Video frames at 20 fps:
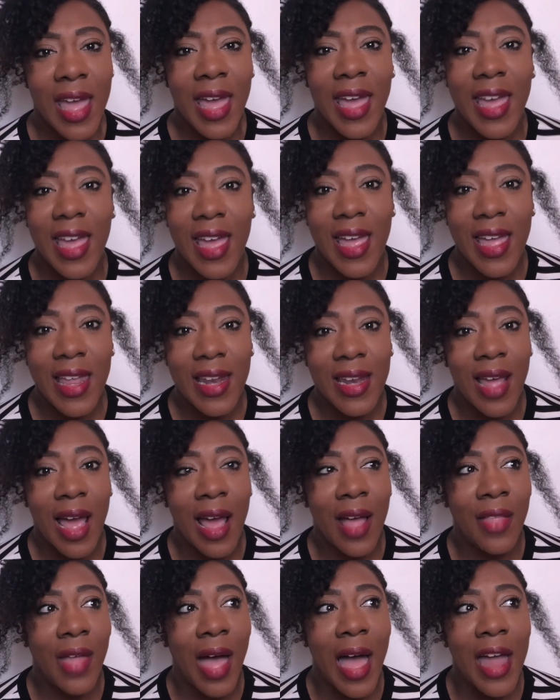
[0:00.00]
And
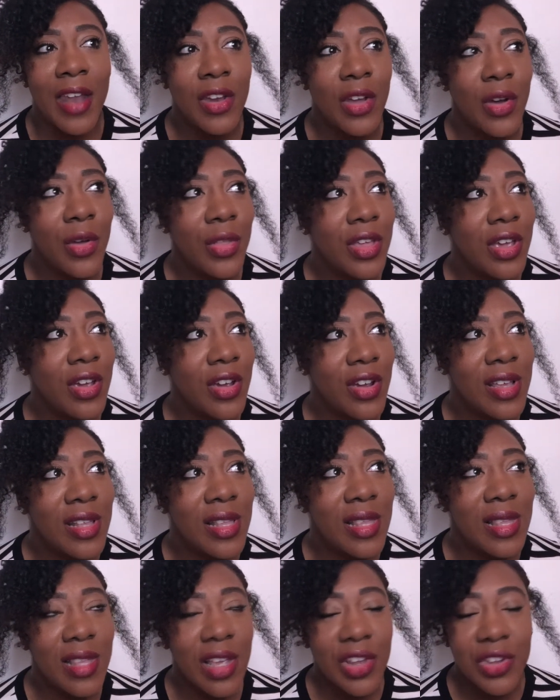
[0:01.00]
I know there is
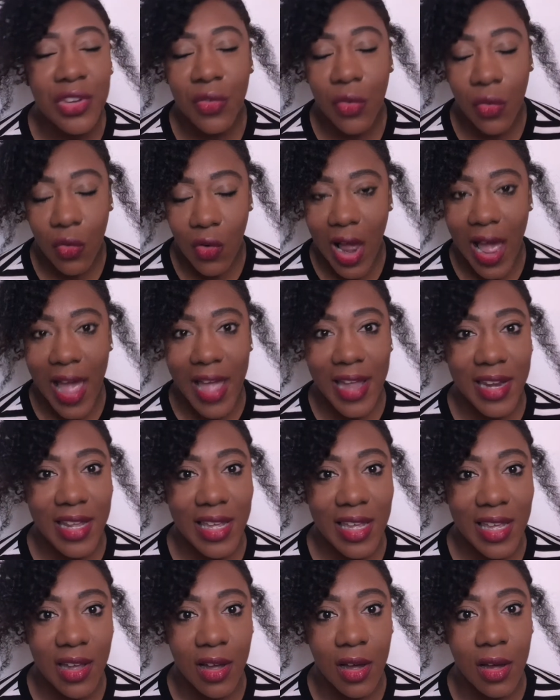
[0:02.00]
such a
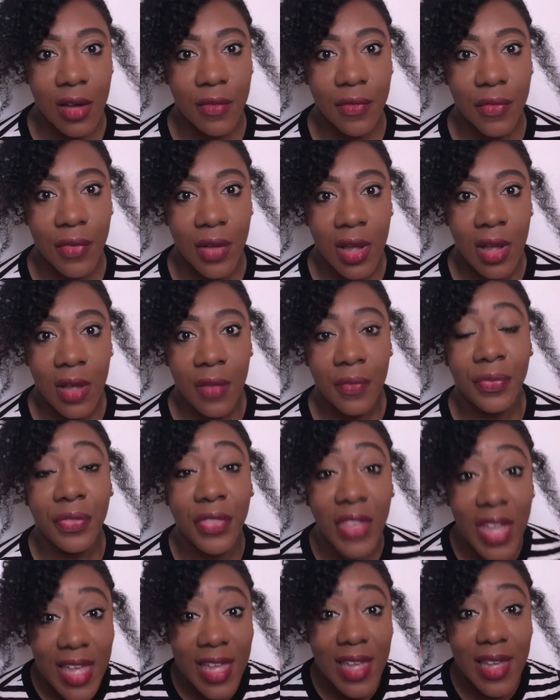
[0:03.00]
variety of
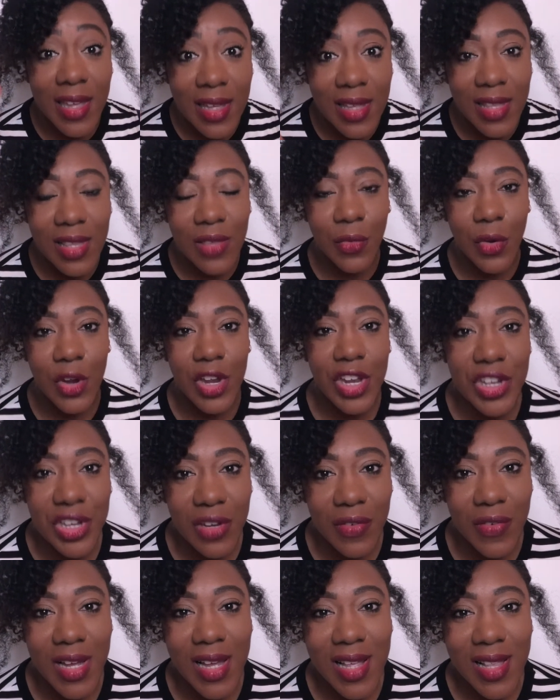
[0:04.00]
things for each
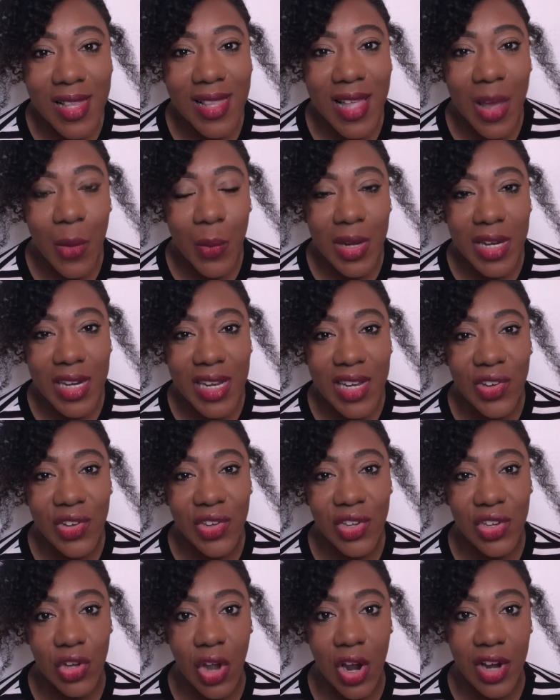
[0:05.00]
of us that we need to
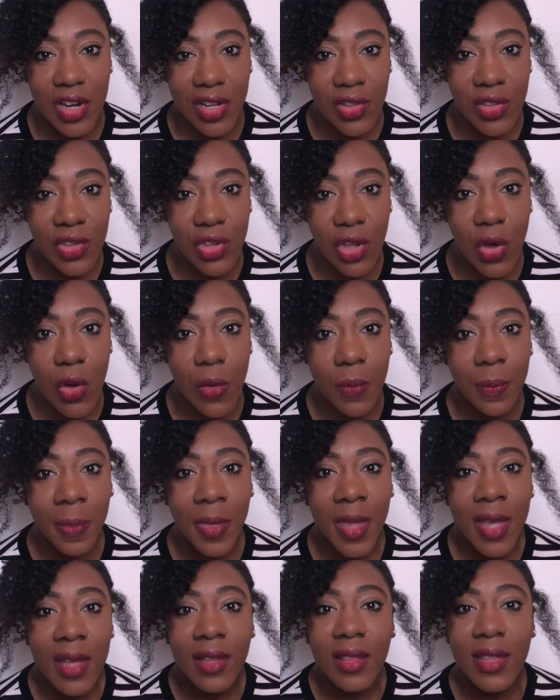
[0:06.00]
start. And so
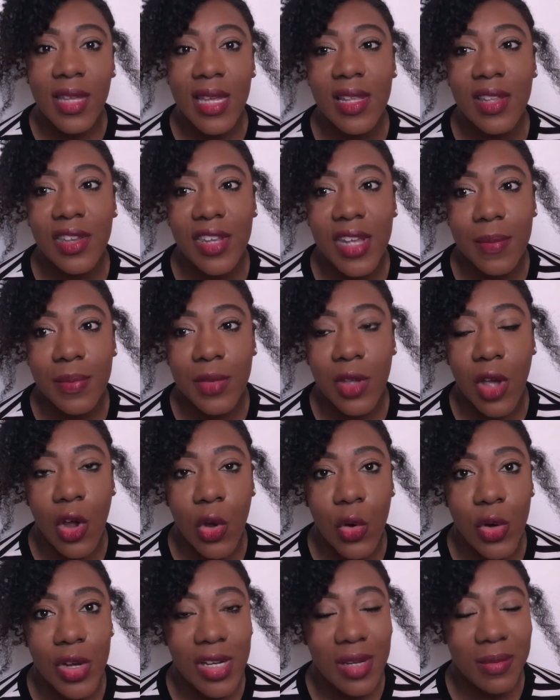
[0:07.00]
these tips are
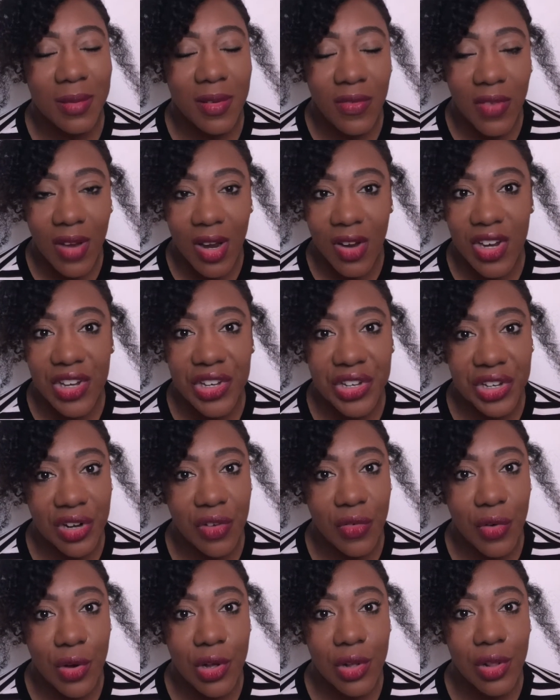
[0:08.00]
going to be very
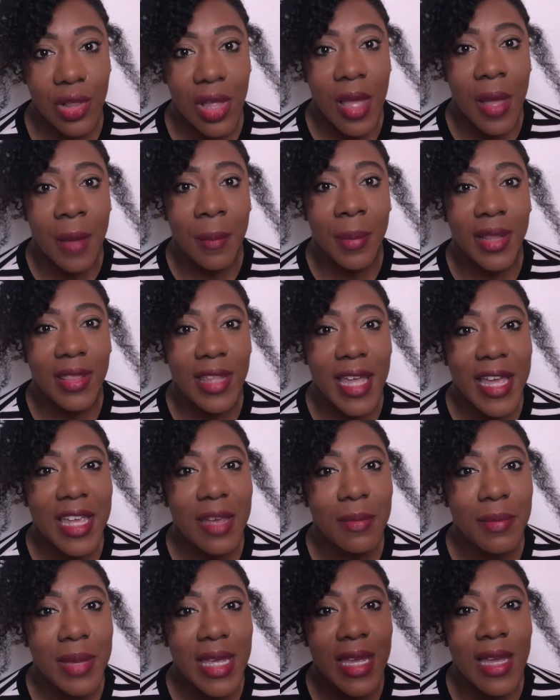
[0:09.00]
general, but they
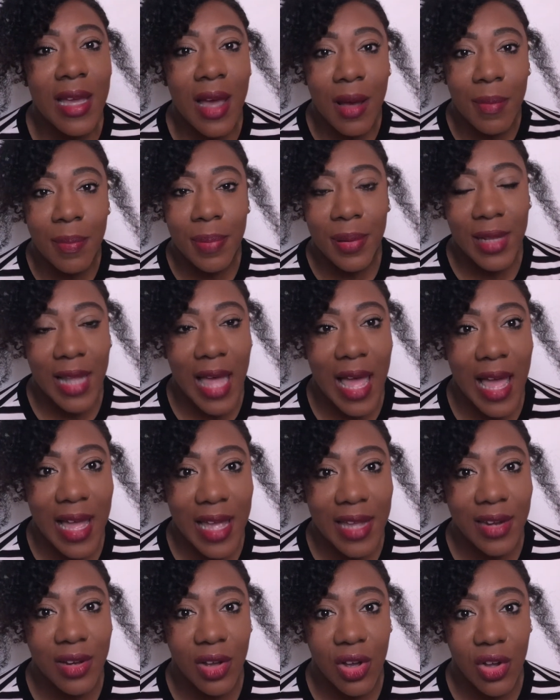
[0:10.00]
can be
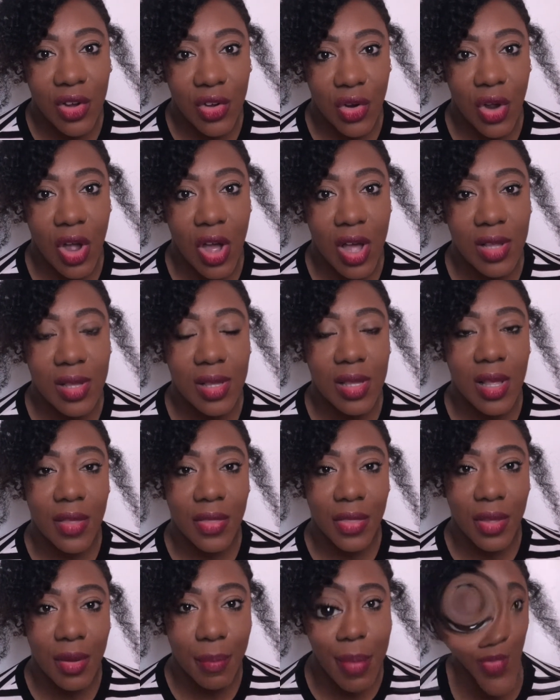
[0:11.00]
applied across
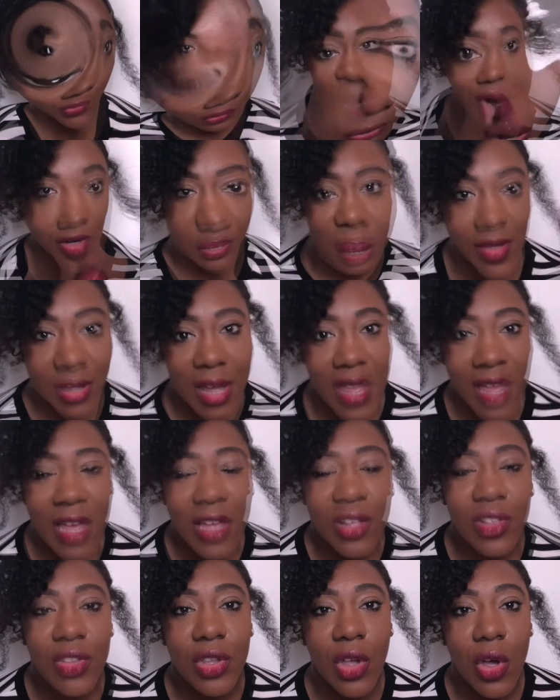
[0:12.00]
the boards.
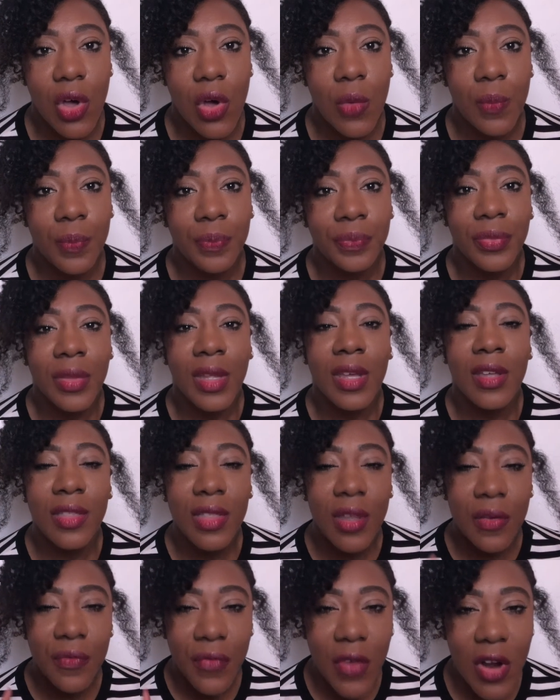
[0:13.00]
And so
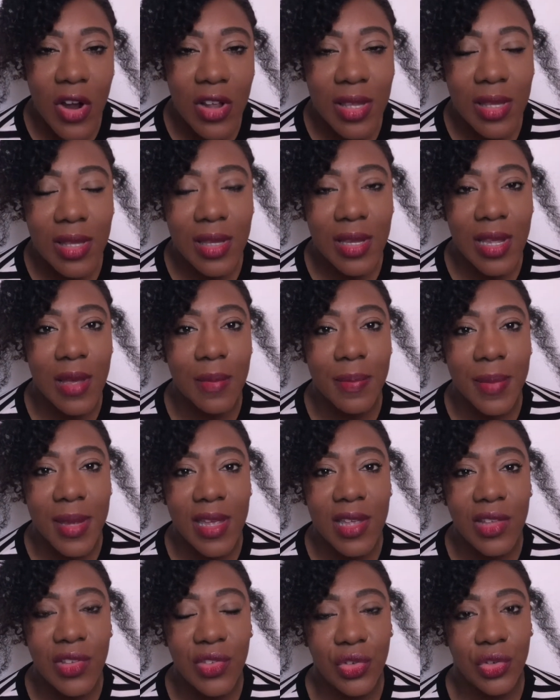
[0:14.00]
the first tip
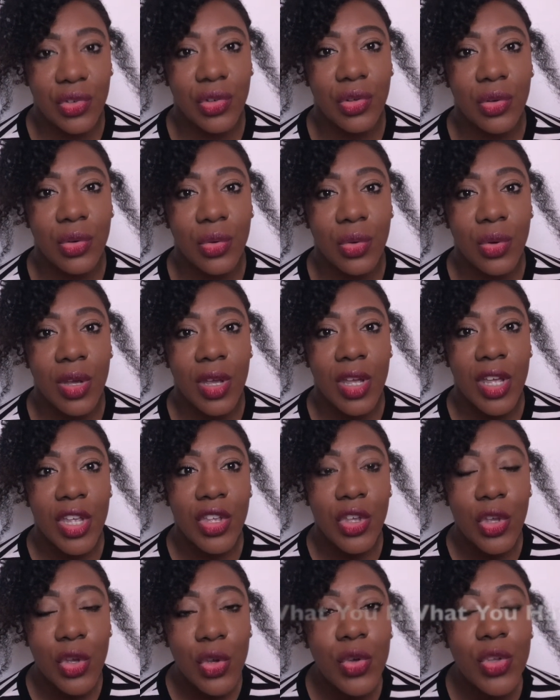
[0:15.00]
is to
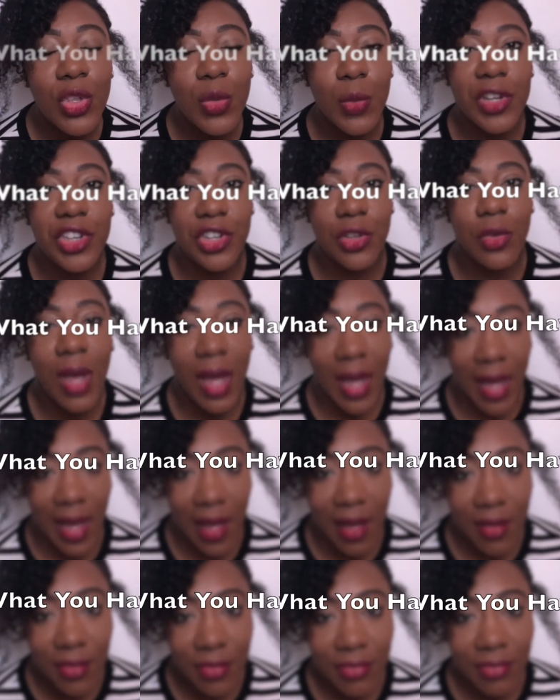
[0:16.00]
use what you
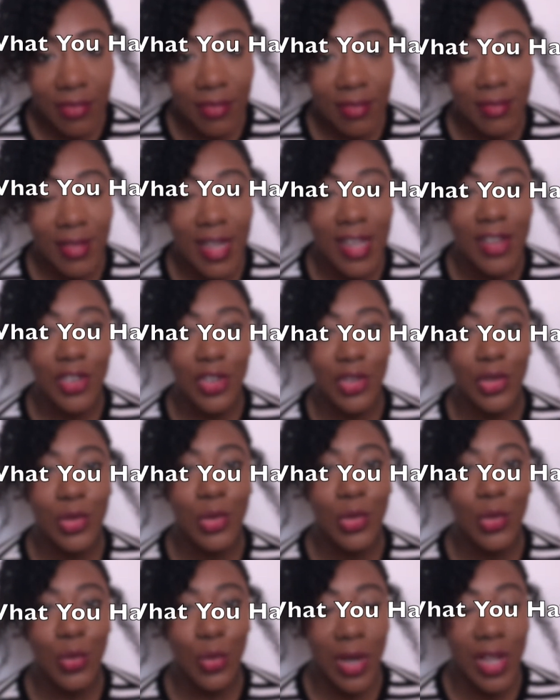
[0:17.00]
have and
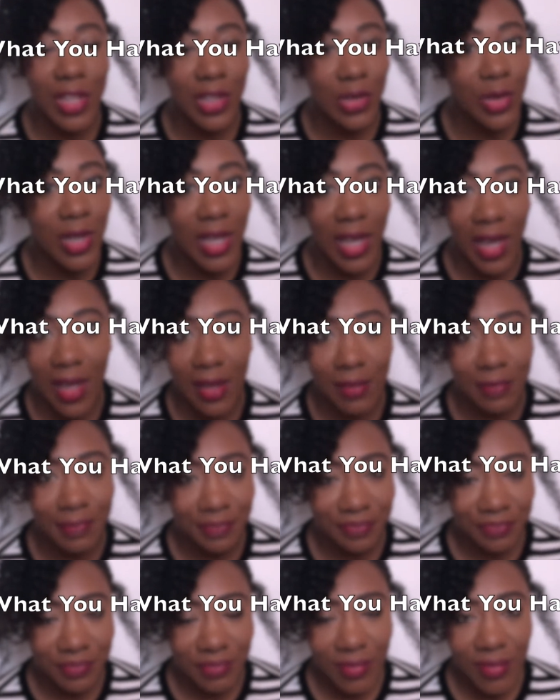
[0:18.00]
do what you can.
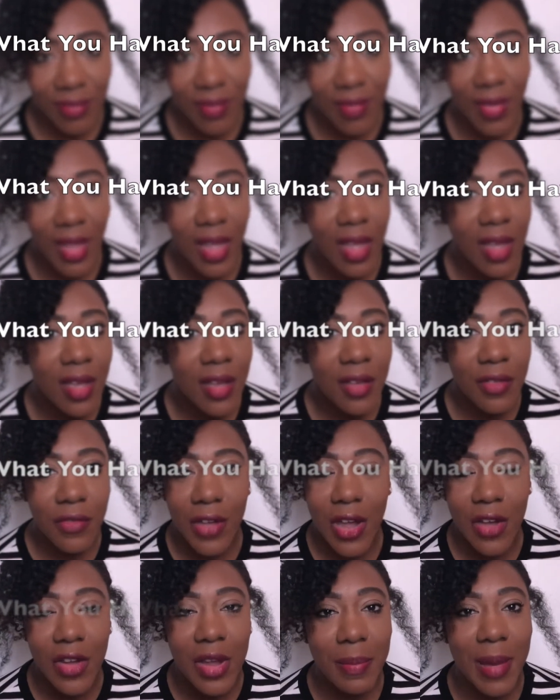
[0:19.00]

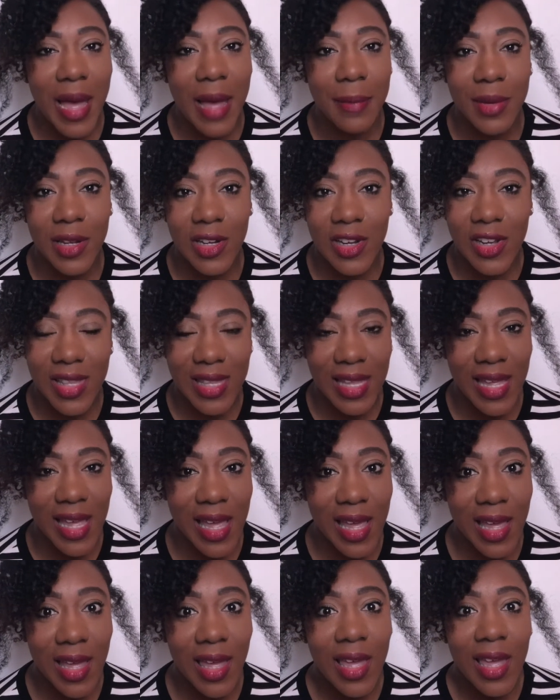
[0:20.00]
Very popular
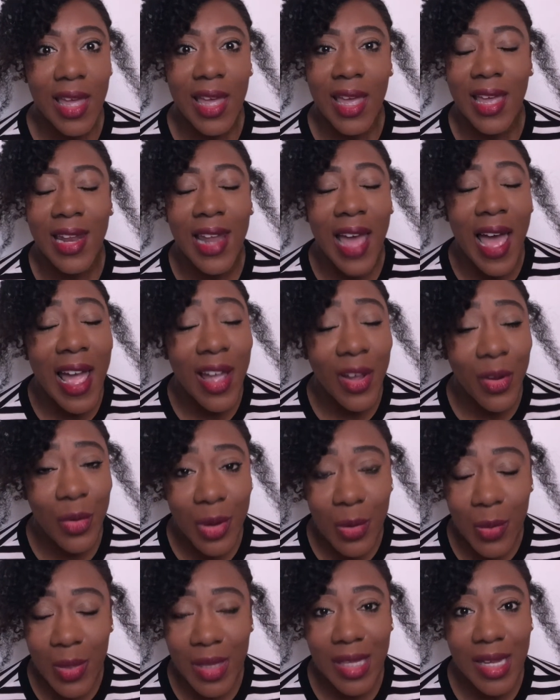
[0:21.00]
saying, and I agree
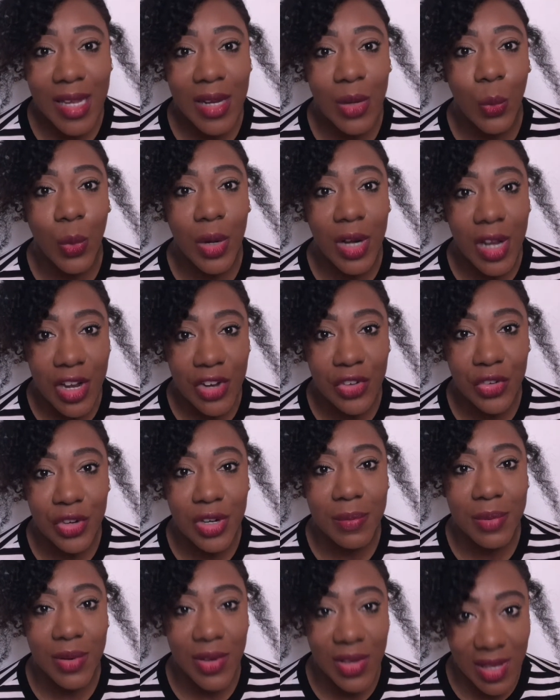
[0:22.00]
with it
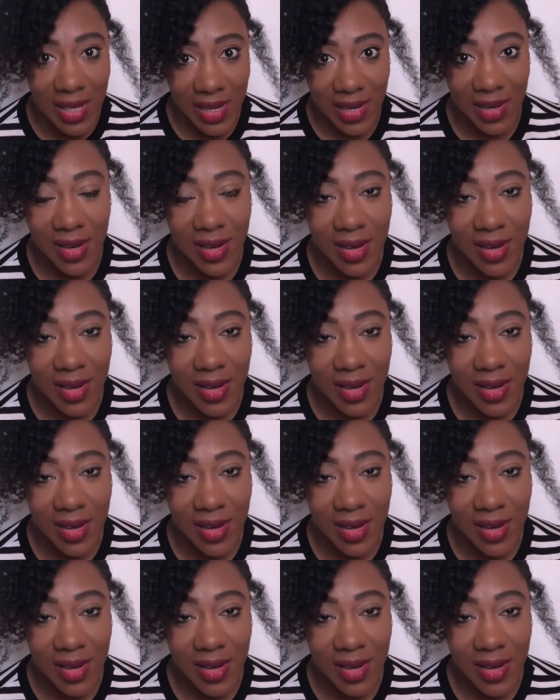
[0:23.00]
100%.